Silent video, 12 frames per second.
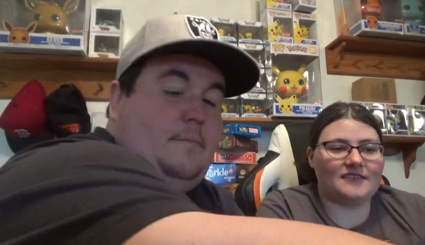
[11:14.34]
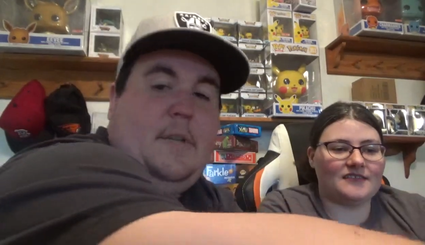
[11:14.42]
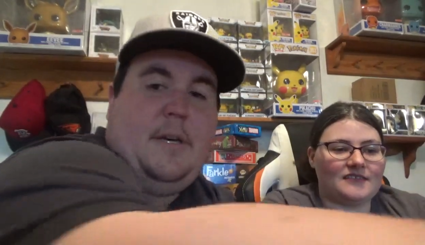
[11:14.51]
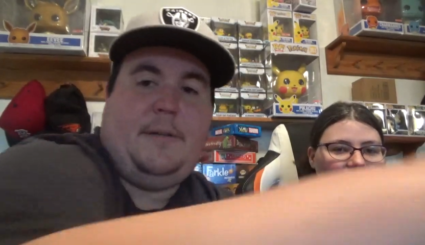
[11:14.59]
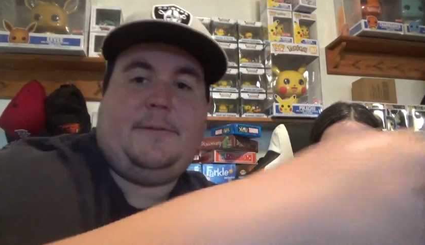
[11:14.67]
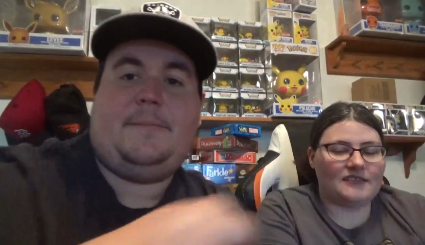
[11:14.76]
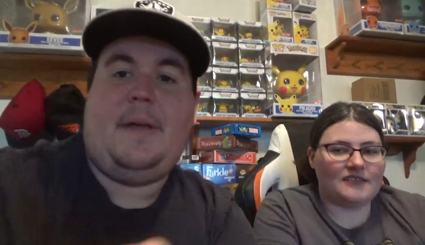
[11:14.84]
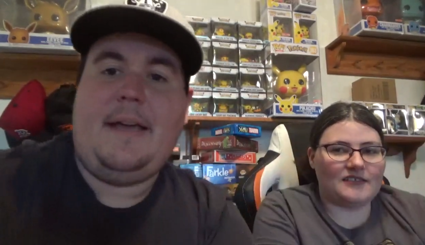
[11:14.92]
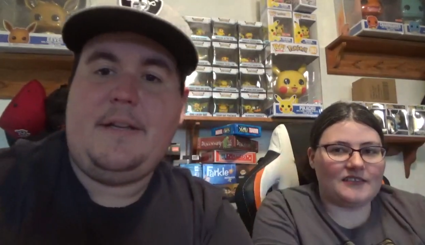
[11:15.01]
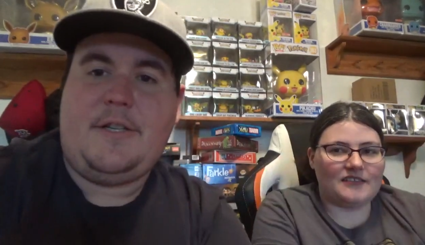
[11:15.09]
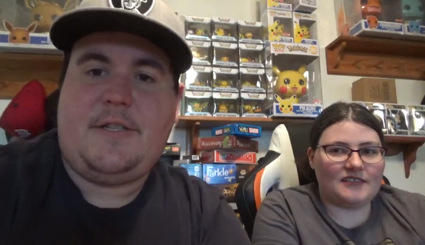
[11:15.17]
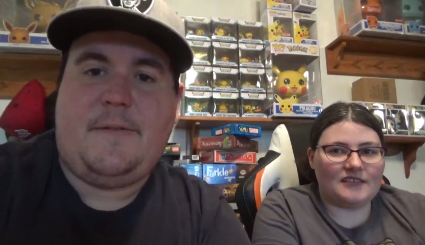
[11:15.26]
Speaker 1: Oh,
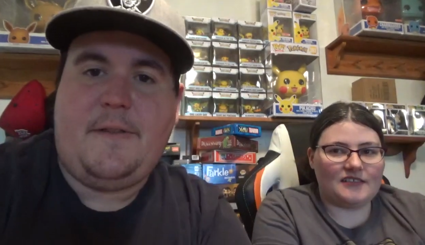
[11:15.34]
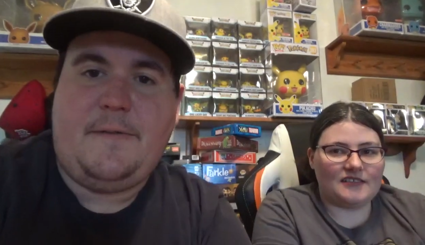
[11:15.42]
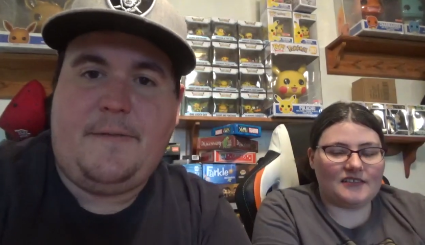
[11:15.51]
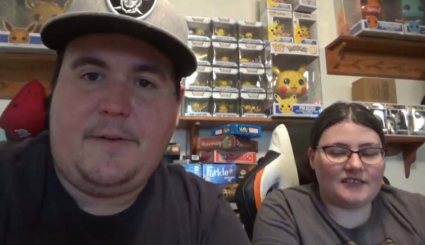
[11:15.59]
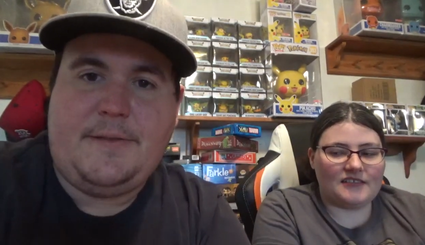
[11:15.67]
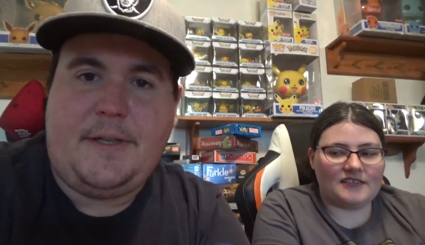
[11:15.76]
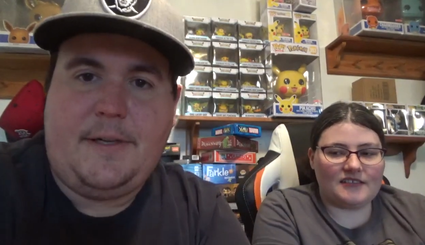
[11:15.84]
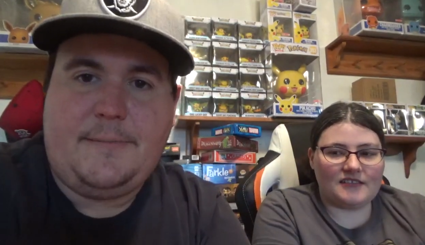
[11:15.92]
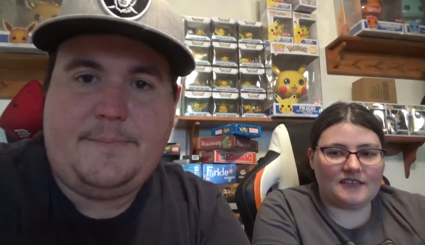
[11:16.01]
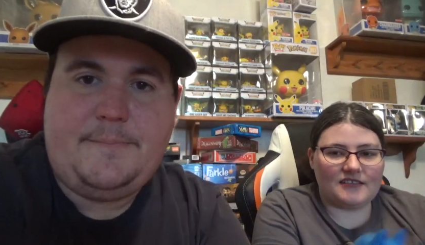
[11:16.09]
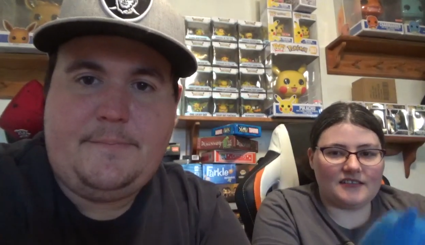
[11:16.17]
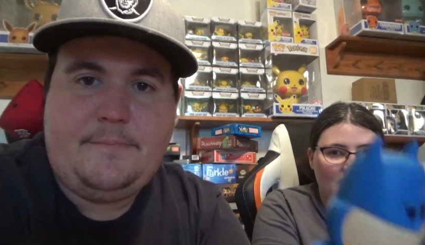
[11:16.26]
and just for the folks at home.
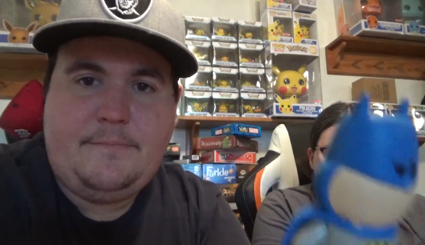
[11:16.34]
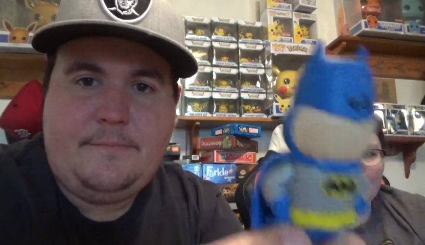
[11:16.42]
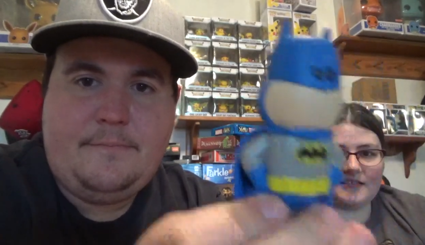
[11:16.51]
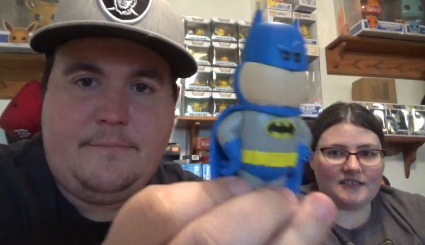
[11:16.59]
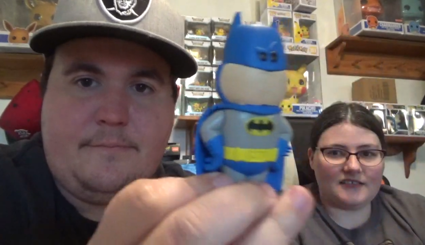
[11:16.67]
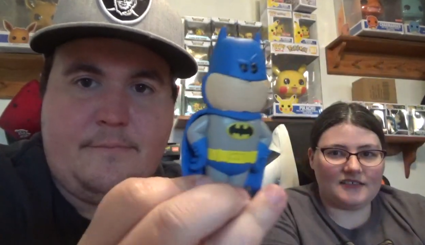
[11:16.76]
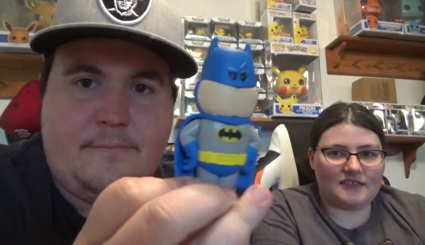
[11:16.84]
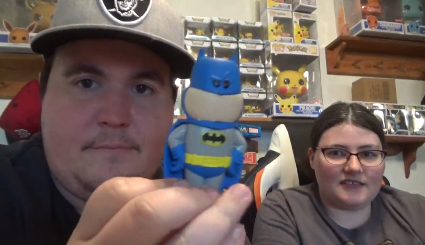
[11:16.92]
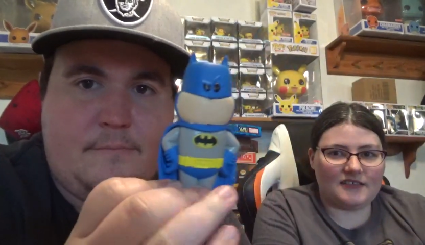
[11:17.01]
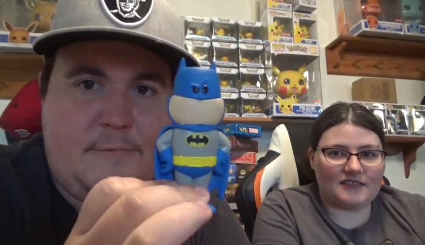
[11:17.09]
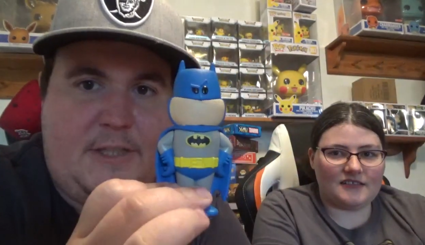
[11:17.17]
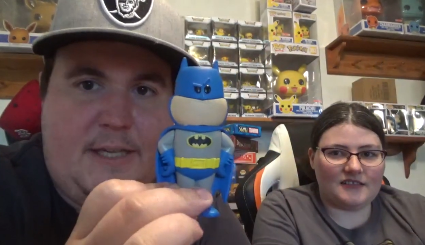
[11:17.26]

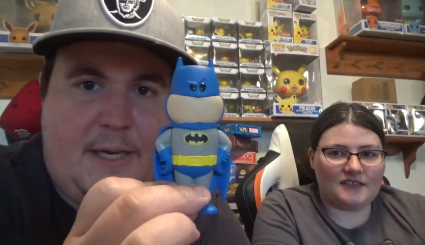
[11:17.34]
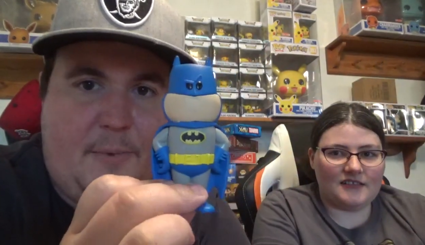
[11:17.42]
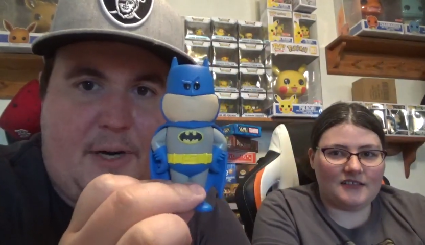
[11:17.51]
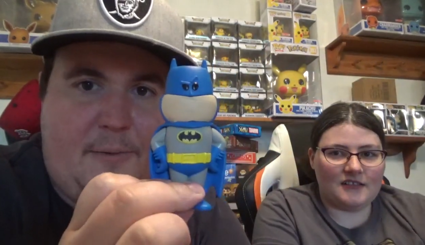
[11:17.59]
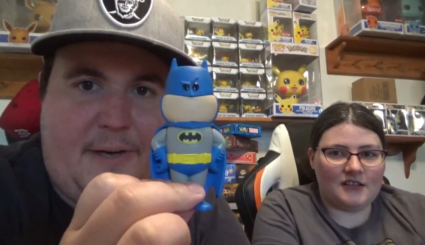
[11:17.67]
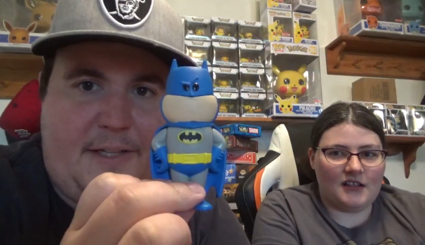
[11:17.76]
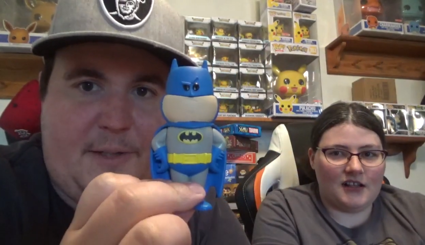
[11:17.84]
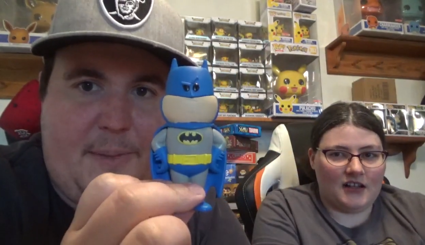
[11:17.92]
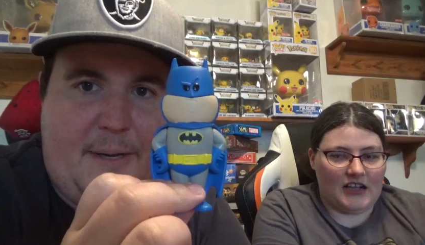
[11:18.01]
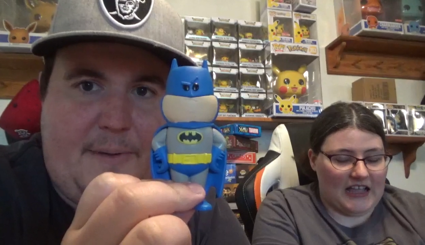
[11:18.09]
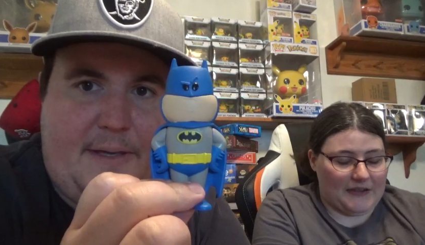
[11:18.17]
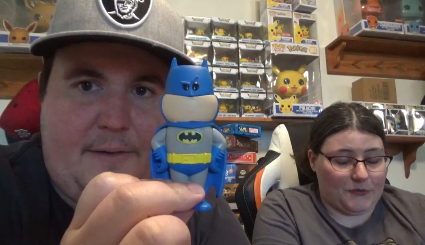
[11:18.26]
I brought regular
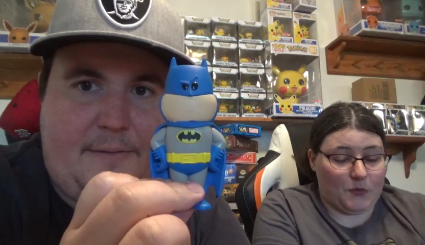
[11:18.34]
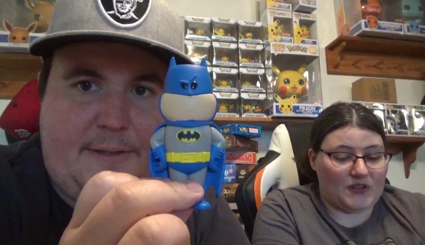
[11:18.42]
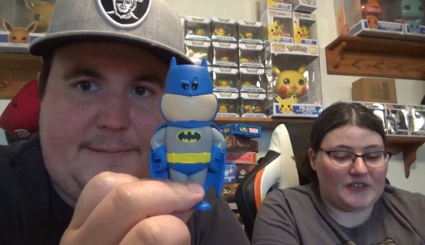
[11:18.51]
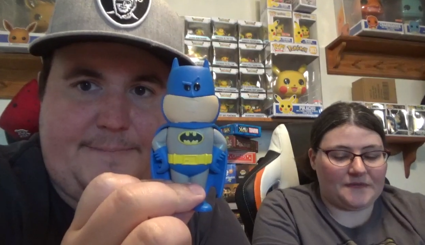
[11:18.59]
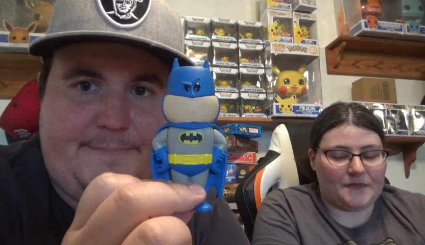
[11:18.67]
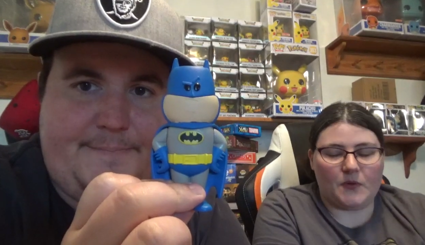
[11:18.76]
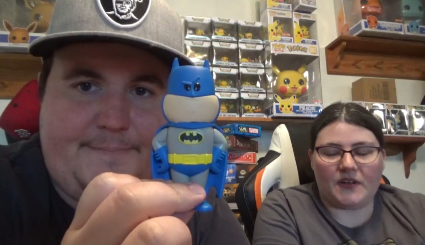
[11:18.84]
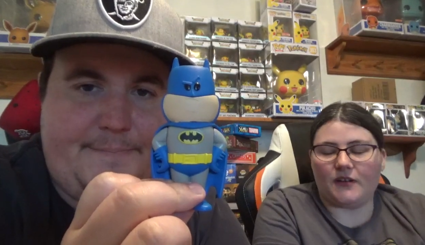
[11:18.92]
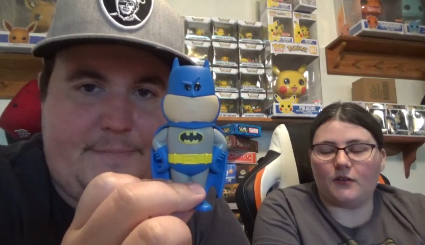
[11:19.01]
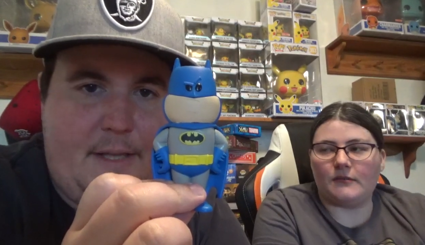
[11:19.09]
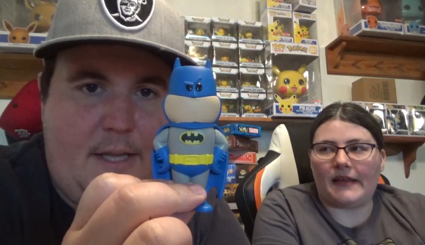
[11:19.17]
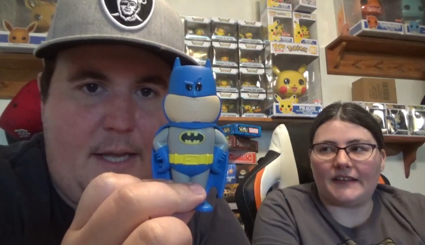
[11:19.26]
Batman. Everyone's
Speaker 2: over. a folk at
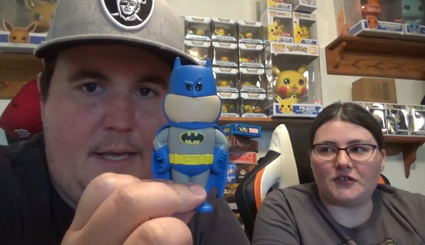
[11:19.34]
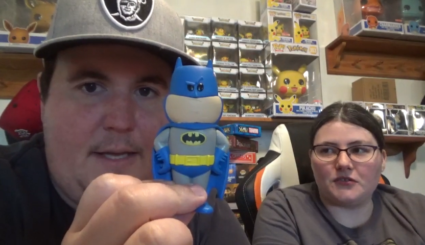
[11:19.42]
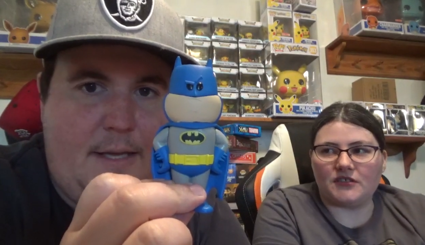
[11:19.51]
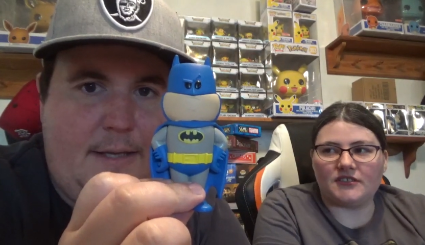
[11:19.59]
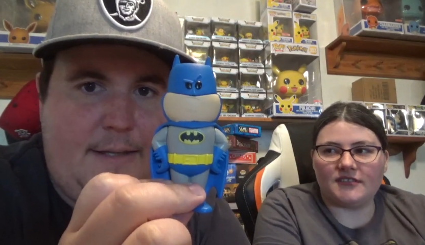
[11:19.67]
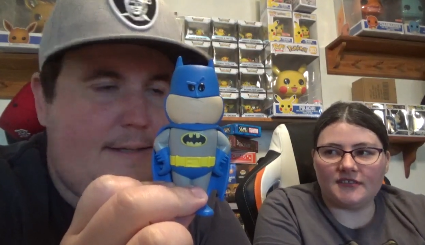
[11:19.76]
home actually.